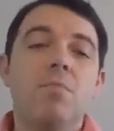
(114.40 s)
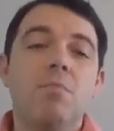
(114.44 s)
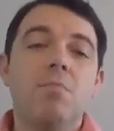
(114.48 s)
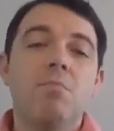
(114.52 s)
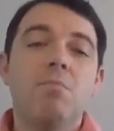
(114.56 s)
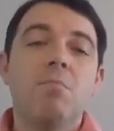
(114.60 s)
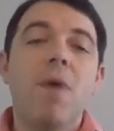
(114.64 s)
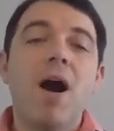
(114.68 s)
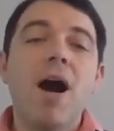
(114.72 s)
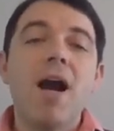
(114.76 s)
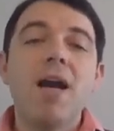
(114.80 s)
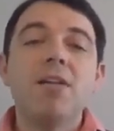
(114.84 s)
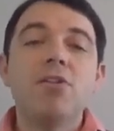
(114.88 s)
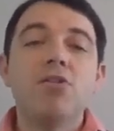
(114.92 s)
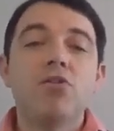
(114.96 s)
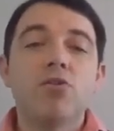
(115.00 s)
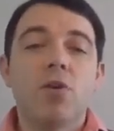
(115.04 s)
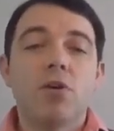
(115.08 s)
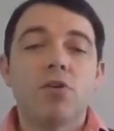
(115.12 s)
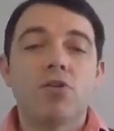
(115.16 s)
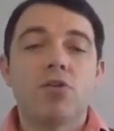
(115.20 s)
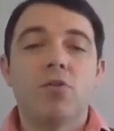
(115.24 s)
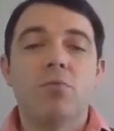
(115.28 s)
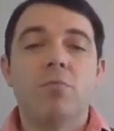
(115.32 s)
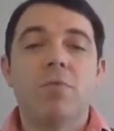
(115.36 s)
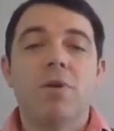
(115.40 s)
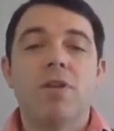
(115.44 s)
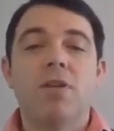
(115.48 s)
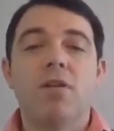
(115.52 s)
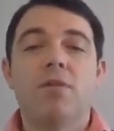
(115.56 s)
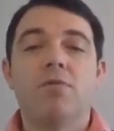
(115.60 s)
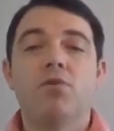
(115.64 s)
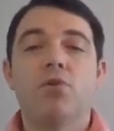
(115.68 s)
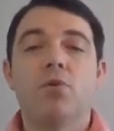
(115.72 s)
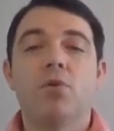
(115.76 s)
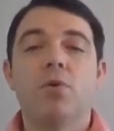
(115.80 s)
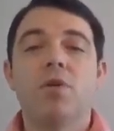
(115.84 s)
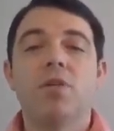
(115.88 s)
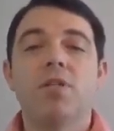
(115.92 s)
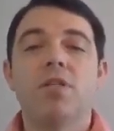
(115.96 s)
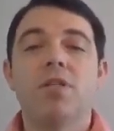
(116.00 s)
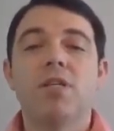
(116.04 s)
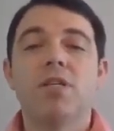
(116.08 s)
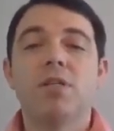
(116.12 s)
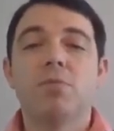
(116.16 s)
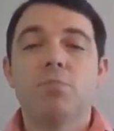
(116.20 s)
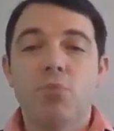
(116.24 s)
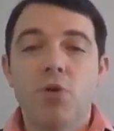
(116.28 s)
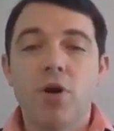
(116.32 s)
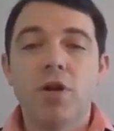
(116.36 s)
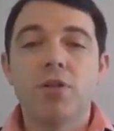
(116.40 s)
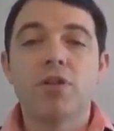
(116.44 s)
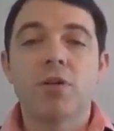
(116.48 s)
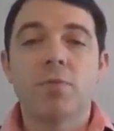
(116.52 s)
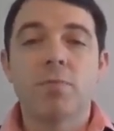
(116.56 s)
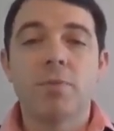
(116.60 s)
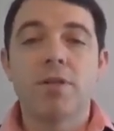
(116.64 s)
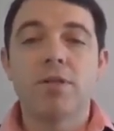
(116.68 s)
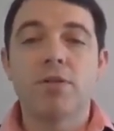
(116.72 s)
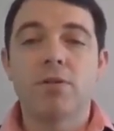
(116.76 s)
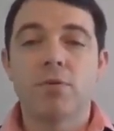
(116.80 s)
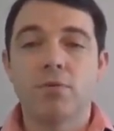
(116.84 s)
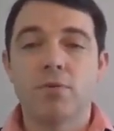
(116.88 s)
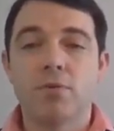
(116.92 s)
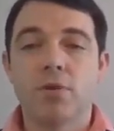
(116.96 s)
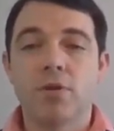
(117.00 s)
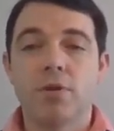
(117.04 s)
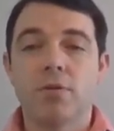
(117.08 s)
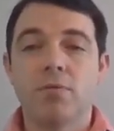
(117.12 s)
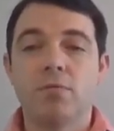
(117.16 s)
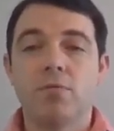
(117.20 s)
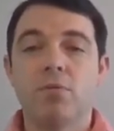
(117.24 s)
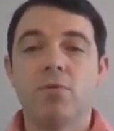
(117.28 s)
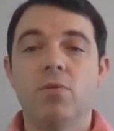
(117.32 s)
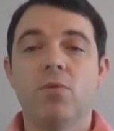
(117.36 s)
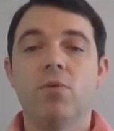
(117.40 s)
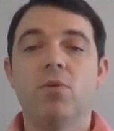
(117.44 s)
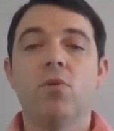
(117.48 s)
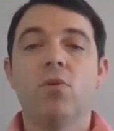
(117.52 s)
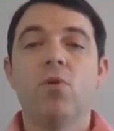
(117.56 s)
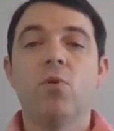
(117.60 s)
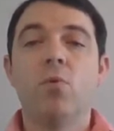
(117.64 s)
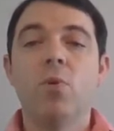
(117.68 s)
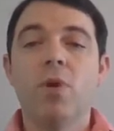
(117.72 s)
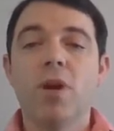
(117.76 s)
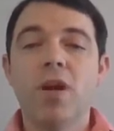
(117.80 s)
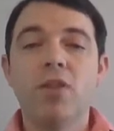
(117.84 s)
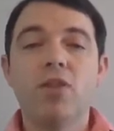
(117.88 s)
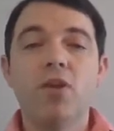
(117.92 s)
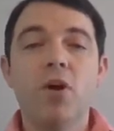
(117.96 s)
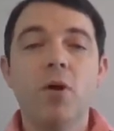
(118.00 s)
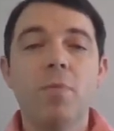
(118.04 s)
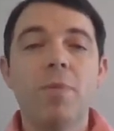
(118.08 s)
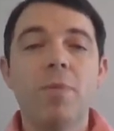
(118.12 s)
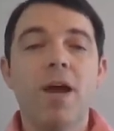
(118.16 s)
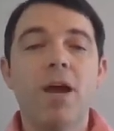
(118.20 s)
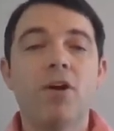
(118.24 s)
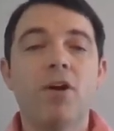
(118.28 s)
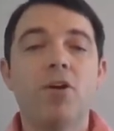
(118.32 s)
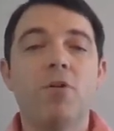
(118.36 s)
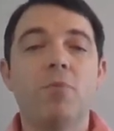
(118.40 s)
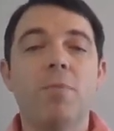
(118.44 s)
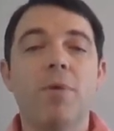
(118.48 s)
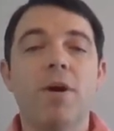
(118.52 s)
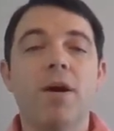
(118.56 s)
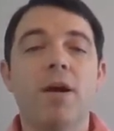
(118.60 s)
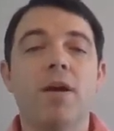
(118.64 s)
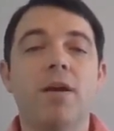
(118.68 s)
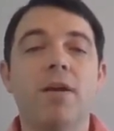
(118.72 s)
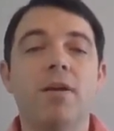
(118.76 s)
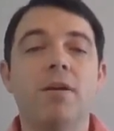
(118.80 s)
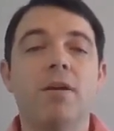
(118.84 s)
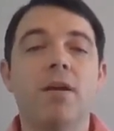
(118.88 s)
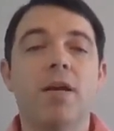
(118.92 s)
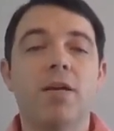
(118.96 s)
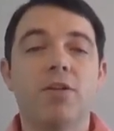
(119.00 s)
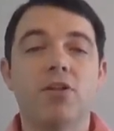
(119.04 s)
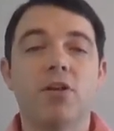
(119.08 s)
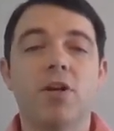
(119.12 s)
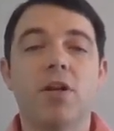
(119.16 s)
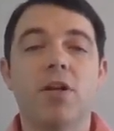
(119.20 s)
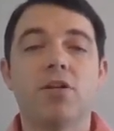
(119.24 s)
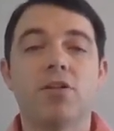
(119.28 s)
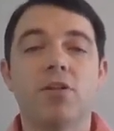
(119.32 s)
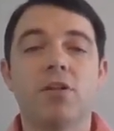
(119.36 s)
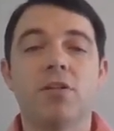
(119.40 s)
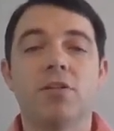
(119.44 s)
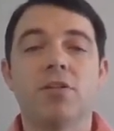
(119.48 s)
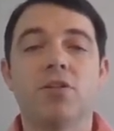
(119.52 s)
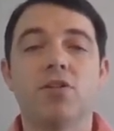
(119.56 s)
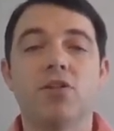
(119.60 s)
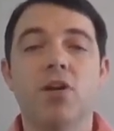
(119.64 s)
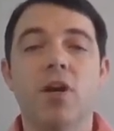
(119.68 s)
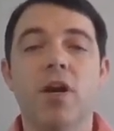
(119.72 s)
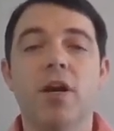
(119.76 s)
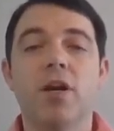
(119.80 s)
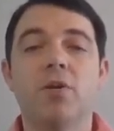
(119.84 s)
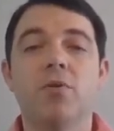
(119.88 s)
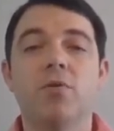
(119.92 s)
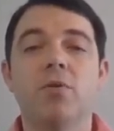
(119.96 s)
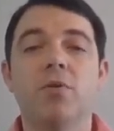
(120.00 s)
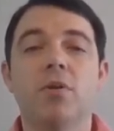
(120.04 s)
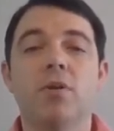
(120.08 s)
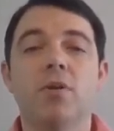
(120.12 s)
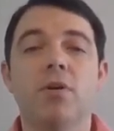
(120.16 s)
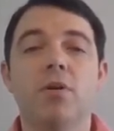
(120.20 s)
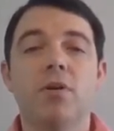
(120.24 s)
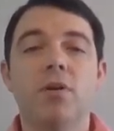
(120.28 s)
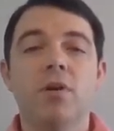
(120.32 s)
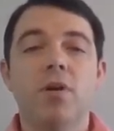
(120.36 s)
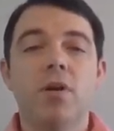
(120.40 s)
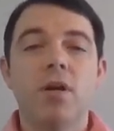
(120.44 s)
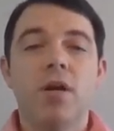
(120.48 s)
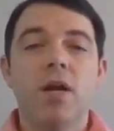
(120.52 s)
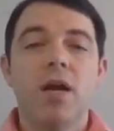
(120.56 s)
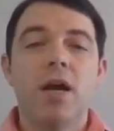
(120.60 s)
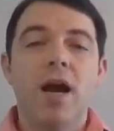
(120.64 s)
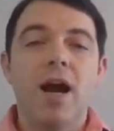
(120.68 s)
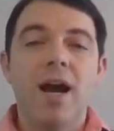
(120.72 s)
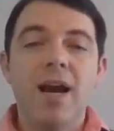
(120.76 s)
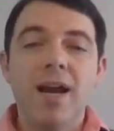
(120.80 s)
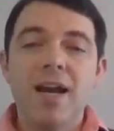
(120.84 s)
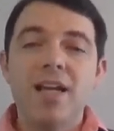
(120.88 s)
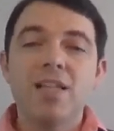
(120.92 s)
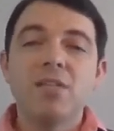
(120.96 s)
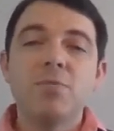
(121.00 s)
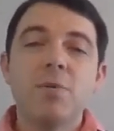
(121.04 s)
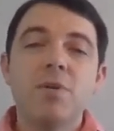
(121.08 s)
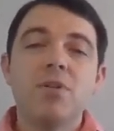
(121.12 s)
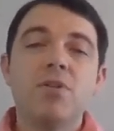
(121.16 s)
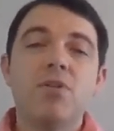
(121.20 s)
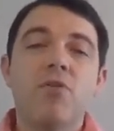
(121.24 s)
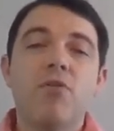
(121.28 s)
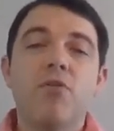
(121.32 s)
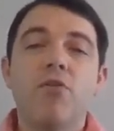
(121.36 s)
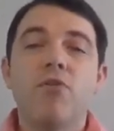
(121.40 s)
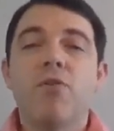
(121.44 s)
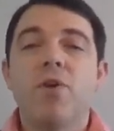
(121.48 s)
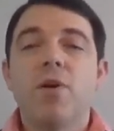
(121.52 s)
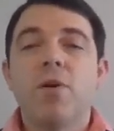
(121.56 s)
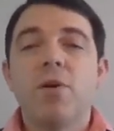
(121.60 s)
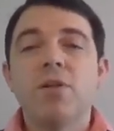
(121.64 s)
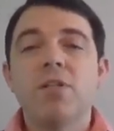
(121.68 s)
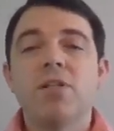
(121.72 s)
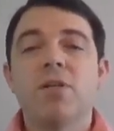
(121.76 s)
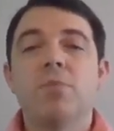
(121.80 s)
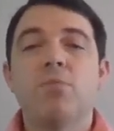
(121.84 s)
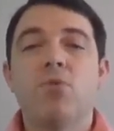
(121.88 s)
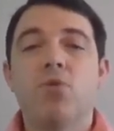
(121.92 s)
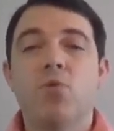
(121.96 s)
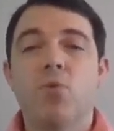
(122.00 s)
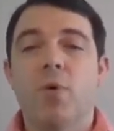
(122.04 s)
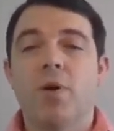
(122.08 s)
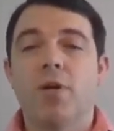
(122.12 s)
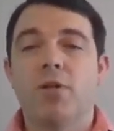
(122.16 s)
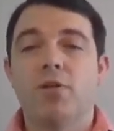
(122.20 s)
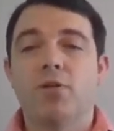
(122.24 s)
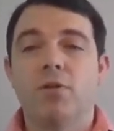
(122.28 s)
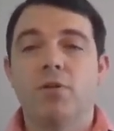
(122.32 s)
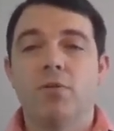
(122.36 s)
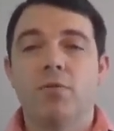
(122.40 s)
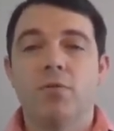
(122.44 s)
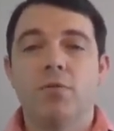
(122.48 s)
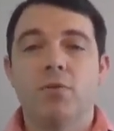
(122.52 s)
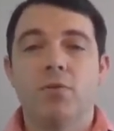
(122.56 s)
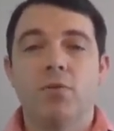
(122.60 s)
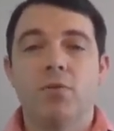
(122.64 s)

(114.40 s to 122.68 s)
My instructional method of choice is project-based learning. When I thought back on my education as a child, I asked myself a very simple question.